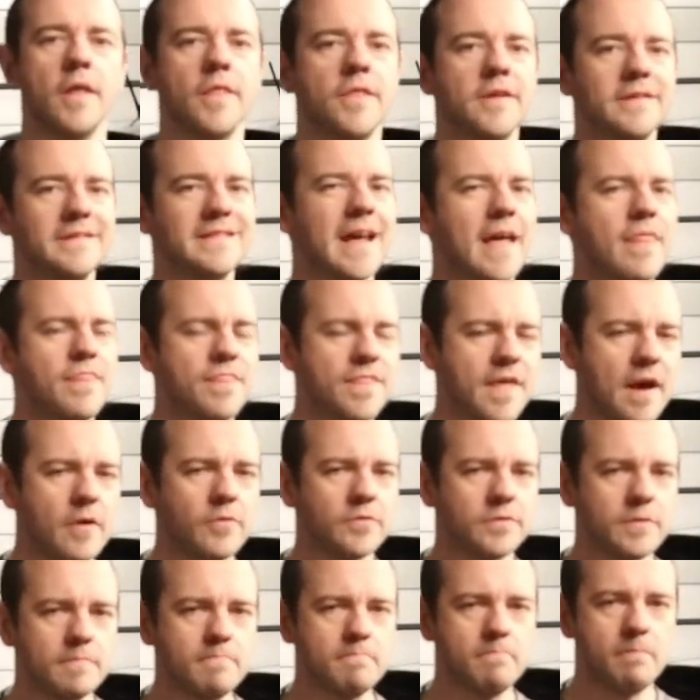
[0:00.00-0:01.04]
than
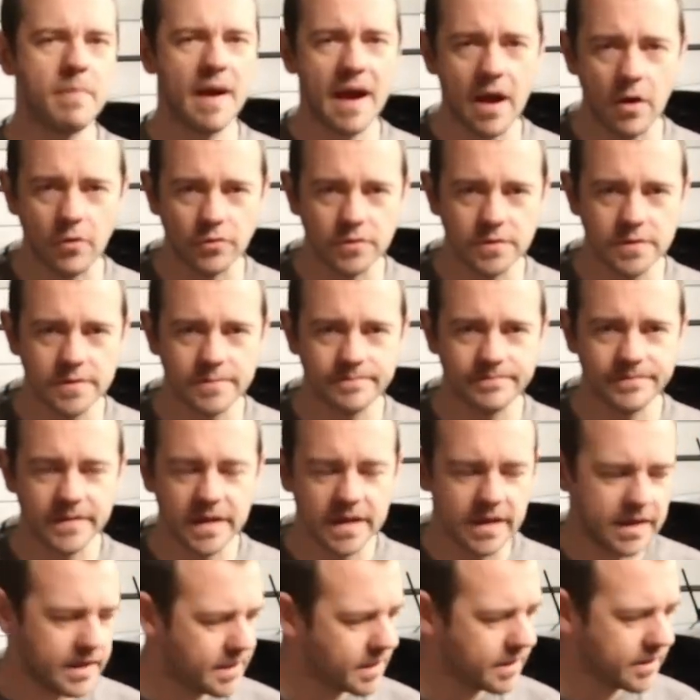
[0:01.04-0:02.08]
£10,000.
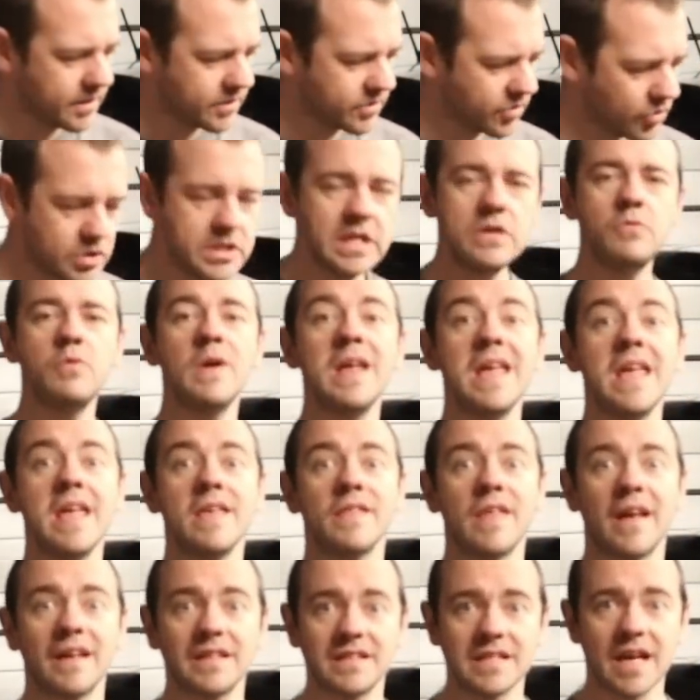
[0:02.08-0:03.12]
So did we
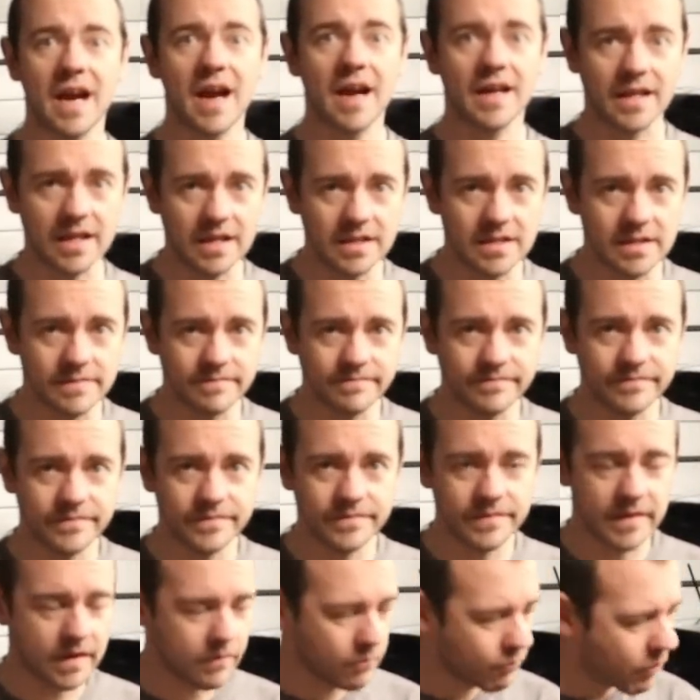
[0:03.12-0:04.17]
hit that target?
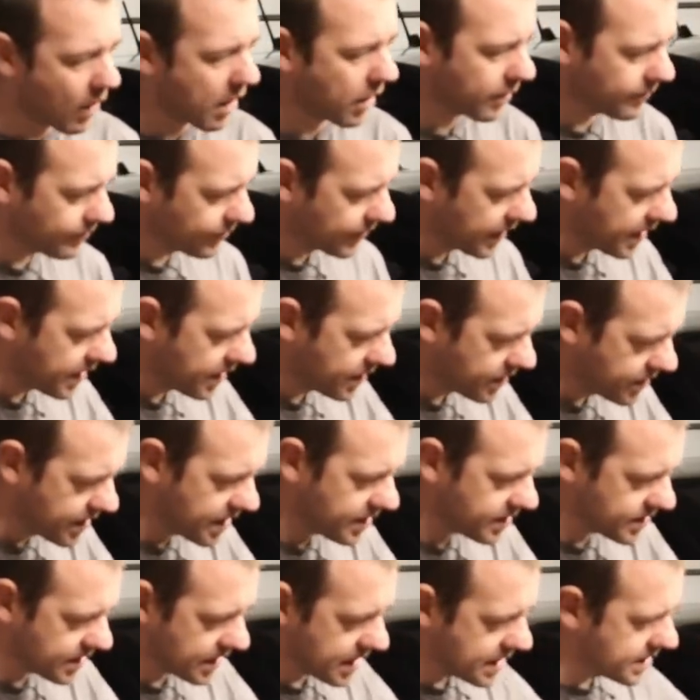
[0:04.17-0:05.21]
Well,
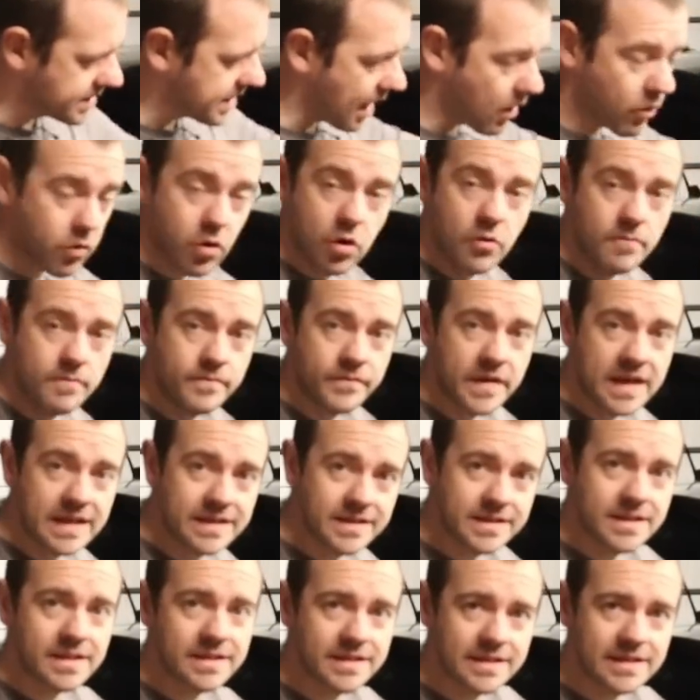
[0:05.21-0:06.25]
this is the outcome.
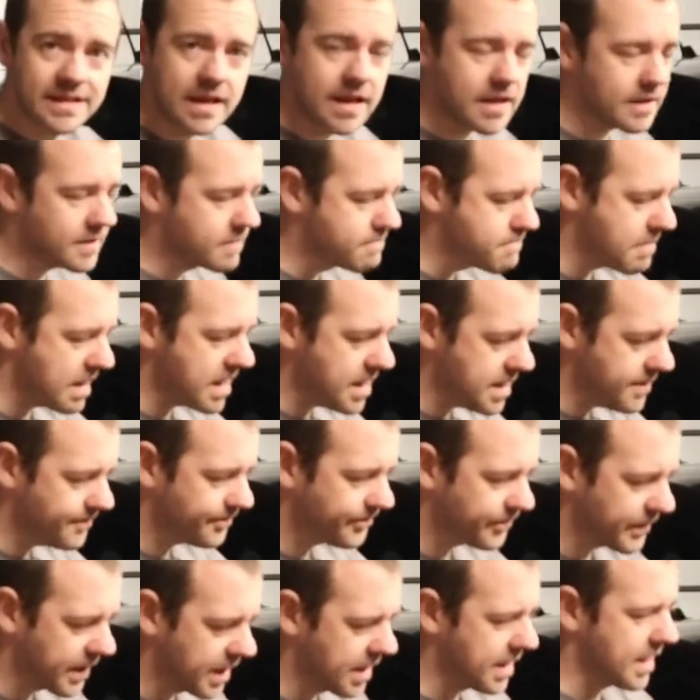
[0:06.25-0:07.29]
It's the Seat Me,
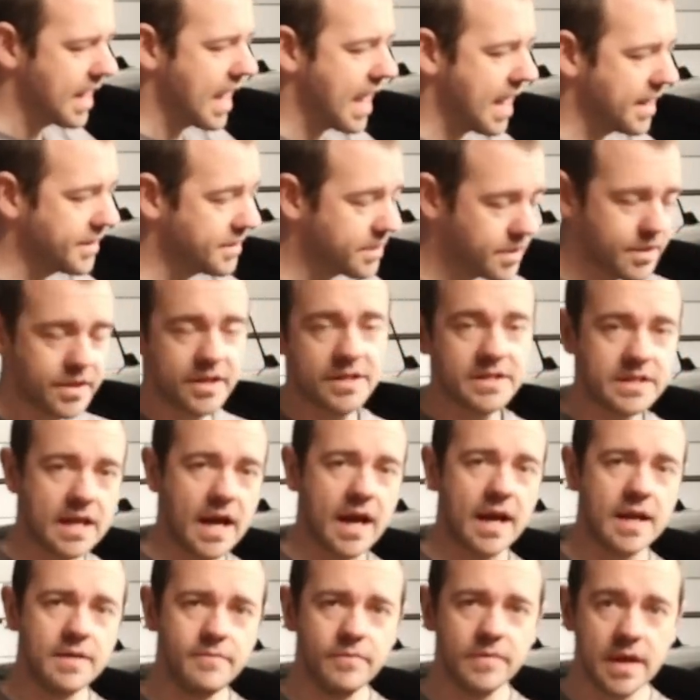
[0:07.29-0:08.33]
and at the
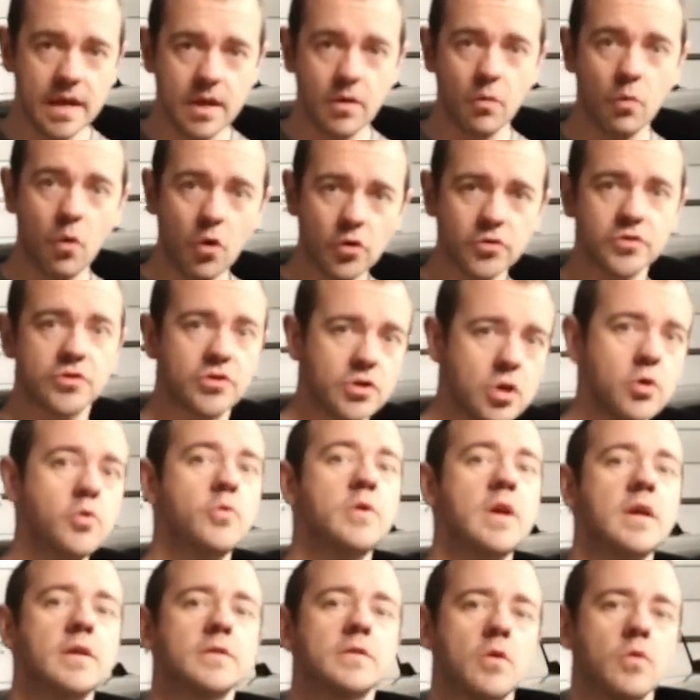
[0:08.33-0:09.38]
time it was 2
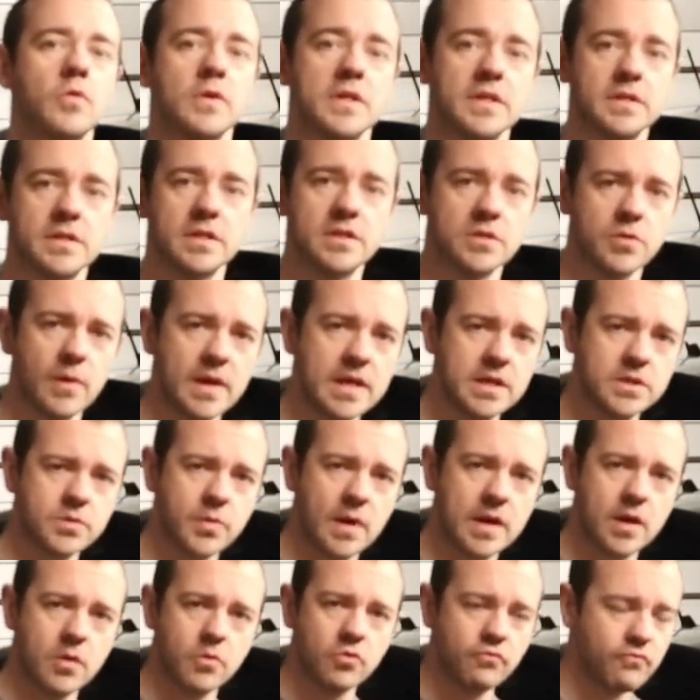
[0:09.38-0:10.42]
years old. It's a
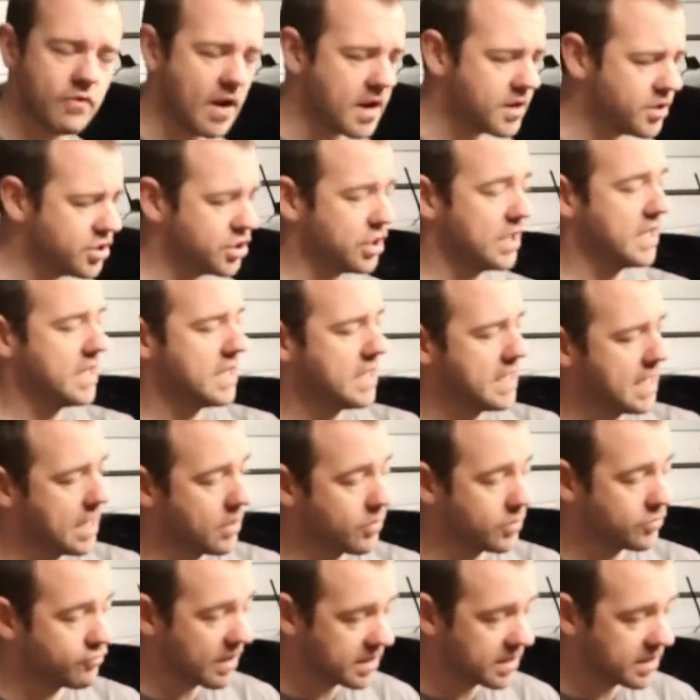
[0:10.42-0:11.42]
2021 reg. It was